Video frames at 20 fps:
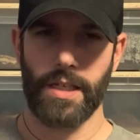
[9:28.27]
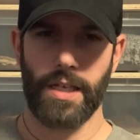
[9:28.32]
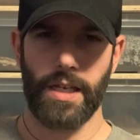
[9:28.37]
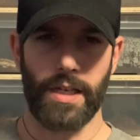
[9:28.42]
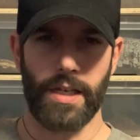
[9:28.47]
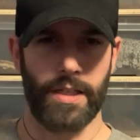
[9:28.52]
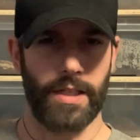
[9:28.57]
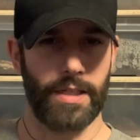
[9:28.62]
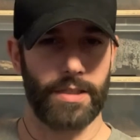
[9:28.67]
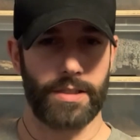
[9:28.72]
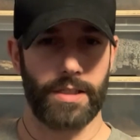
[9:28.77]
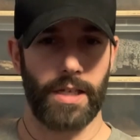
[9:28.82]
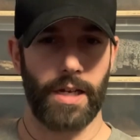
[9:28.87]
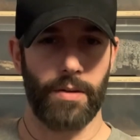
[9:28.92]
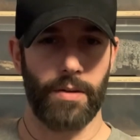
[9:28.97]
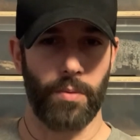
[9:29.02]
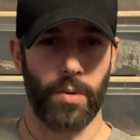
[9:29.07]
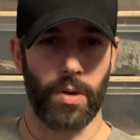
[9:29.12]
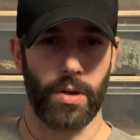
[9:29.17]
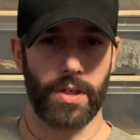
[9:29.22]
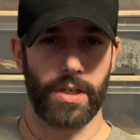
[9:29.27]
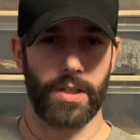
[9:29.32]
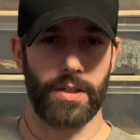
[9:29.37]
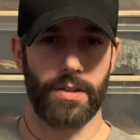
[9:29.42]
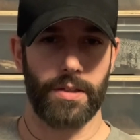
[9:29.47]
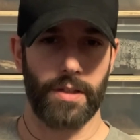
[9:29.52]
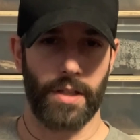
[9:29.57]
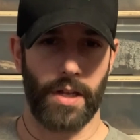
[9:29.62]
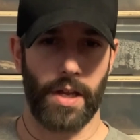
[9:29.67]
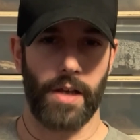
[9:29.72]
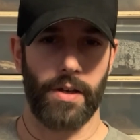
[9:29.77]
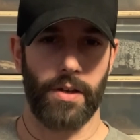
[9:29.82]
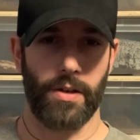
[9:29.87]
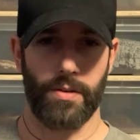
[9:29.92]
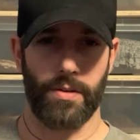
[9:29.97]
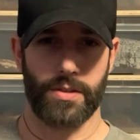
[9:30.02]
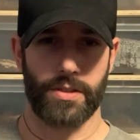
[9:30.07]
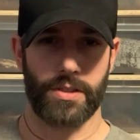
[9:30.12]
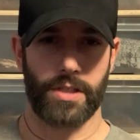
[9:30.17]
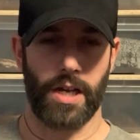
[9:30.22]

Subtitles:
and it's not working, then I know it's